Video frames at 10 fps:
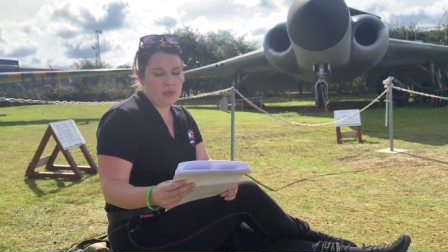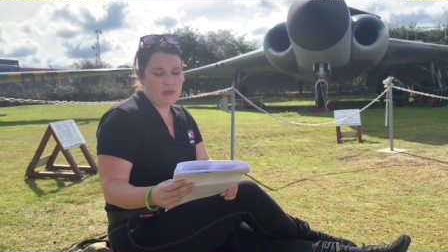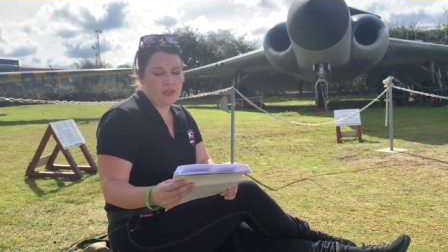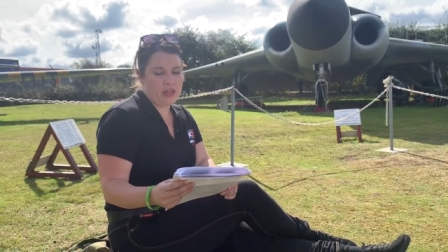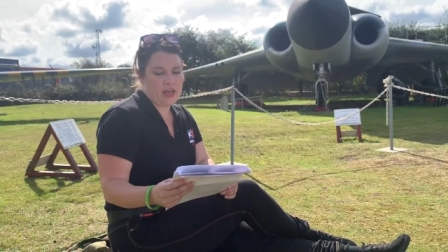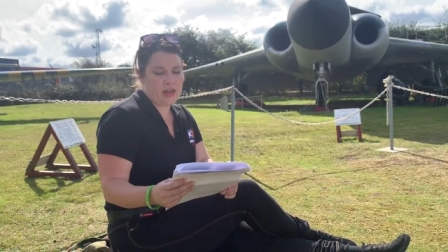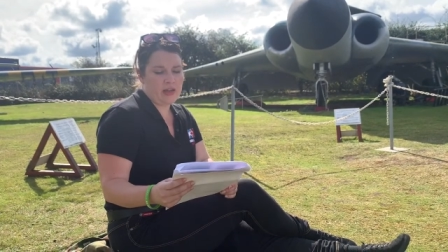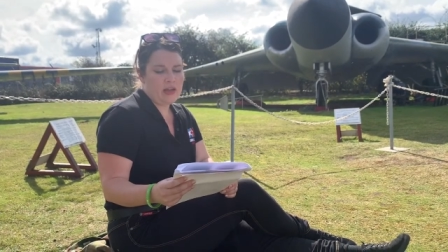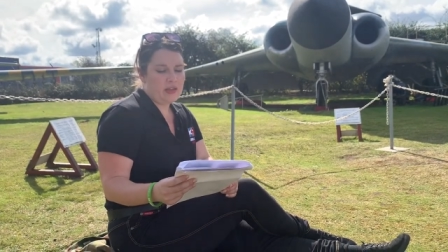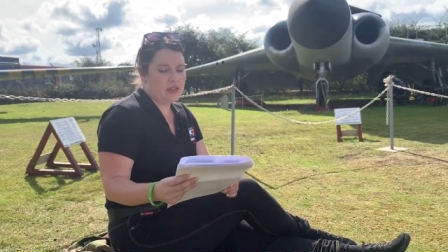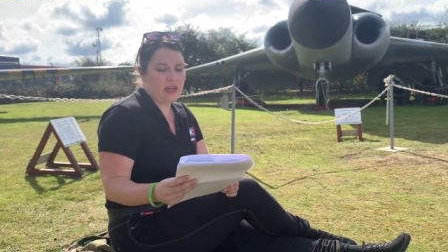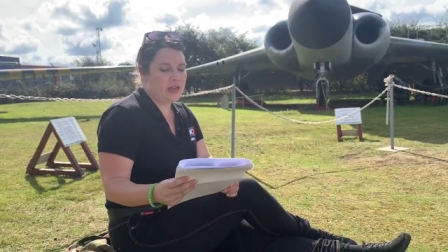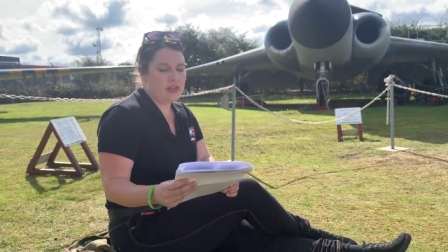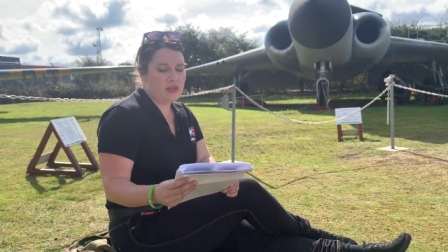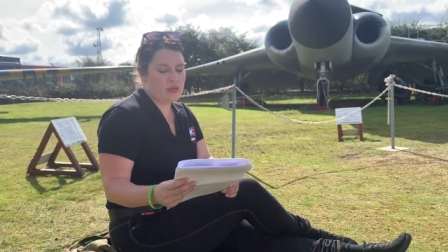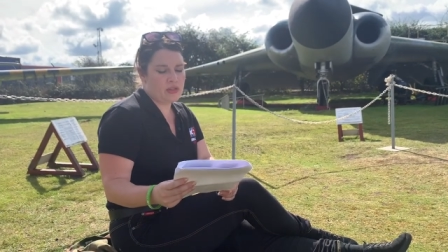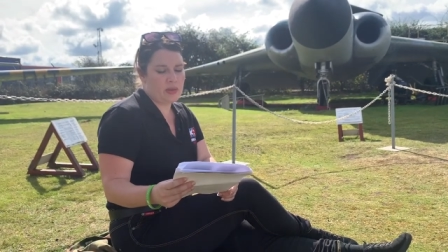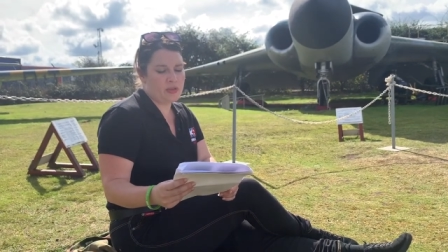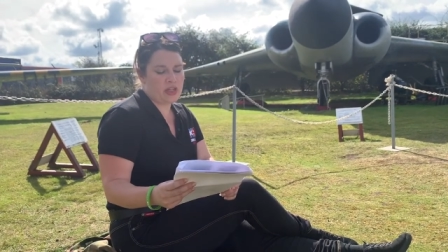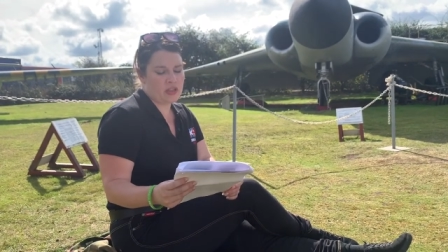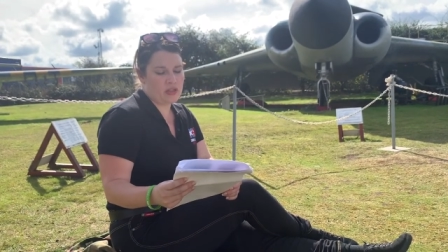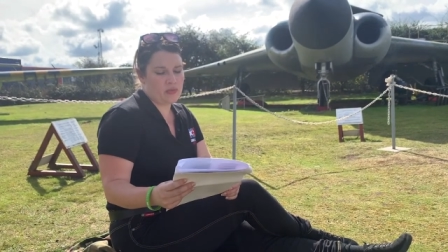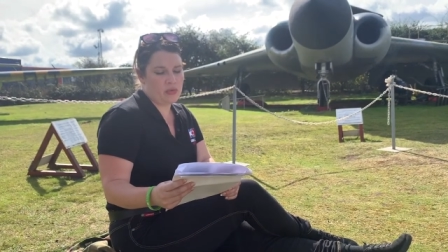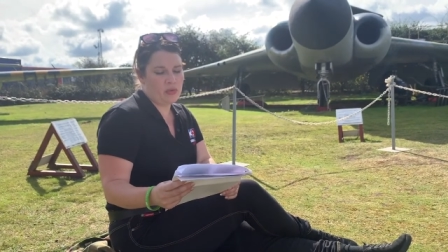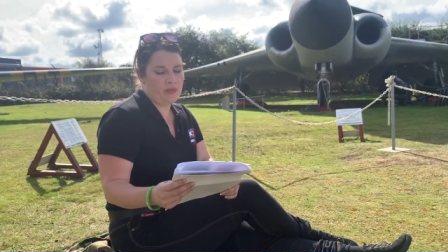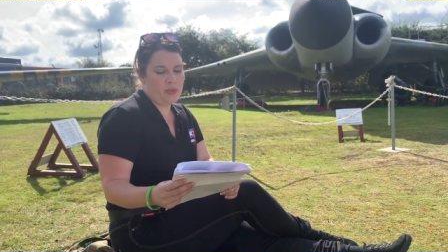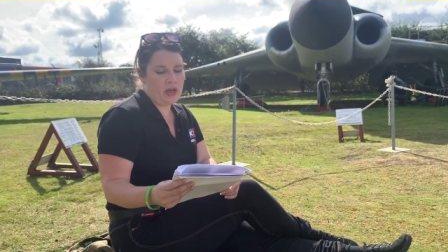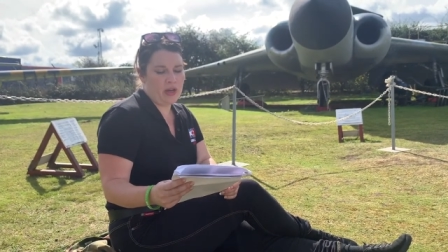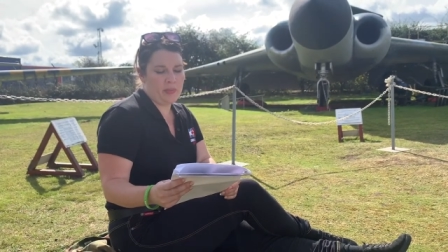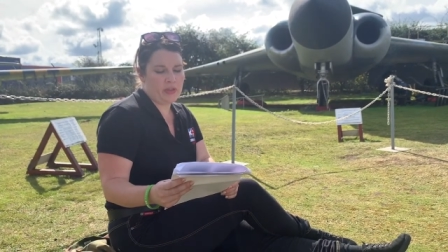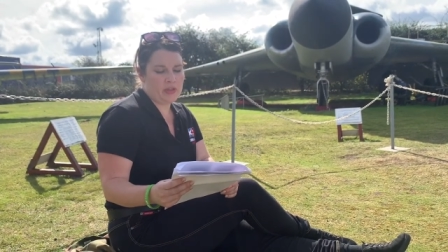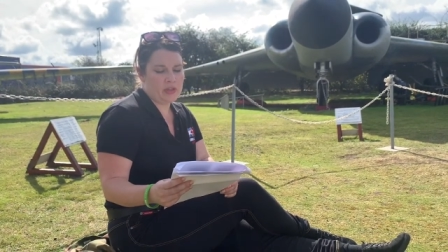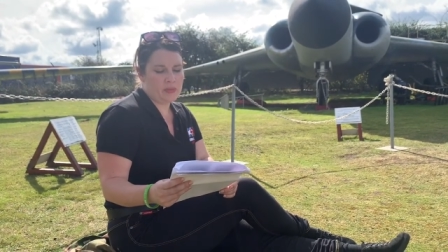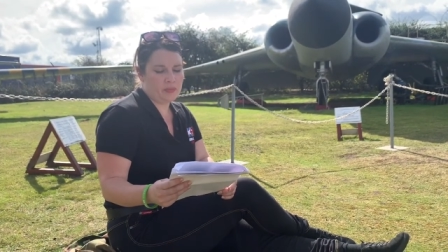of the king. The king is not subject to the rule of Parliament.